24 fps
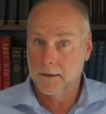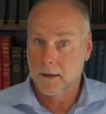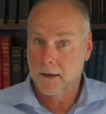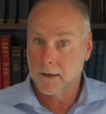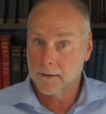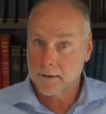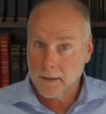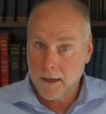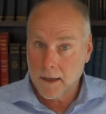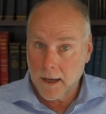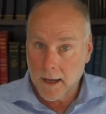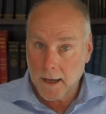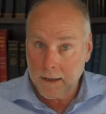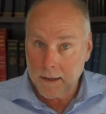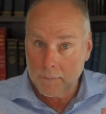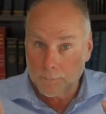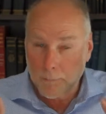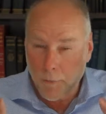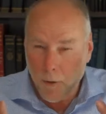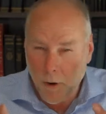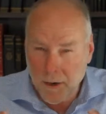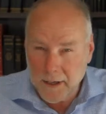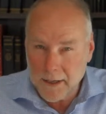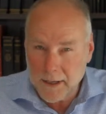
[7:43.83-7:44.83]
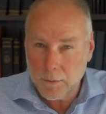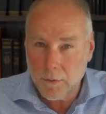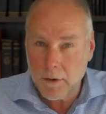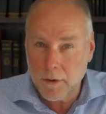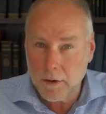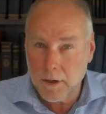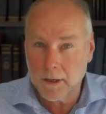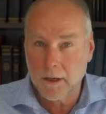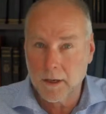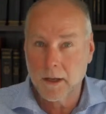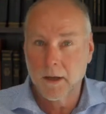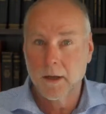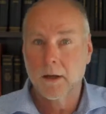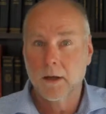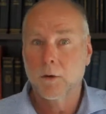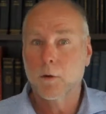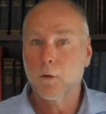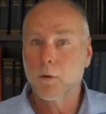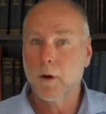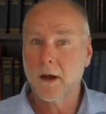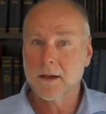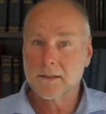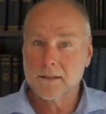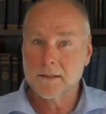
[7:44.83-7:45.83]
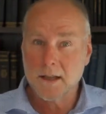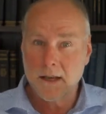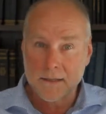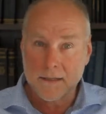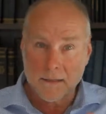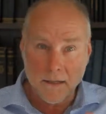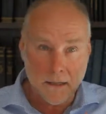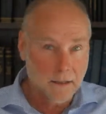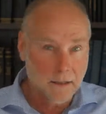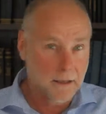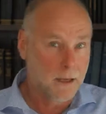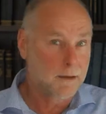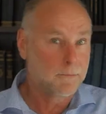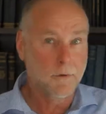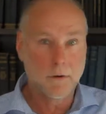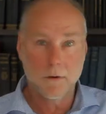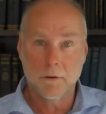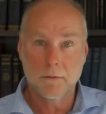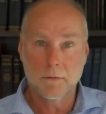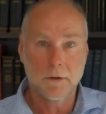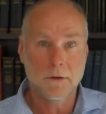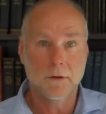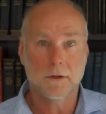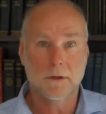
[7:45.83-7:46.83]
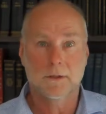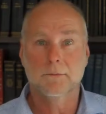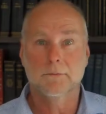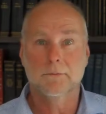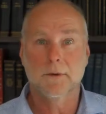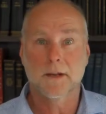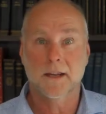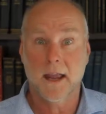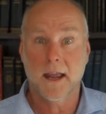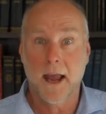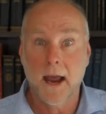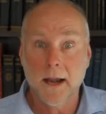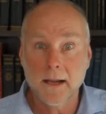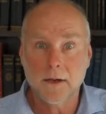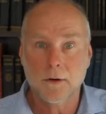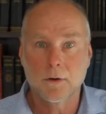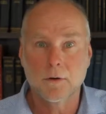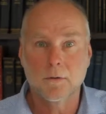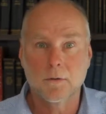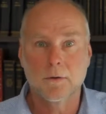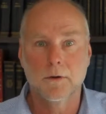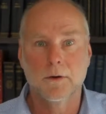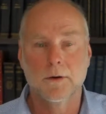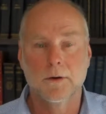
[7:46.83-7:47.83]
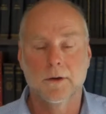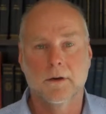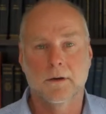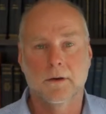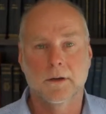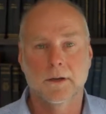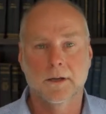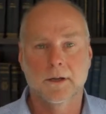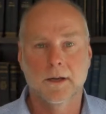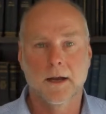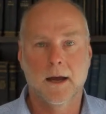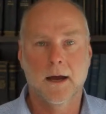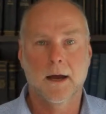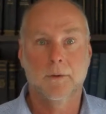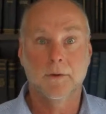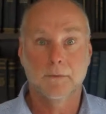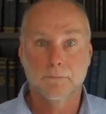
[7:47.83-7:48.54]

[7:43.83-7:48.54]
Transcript: Okay, body work always needs a lot more work than mechanical work on a car.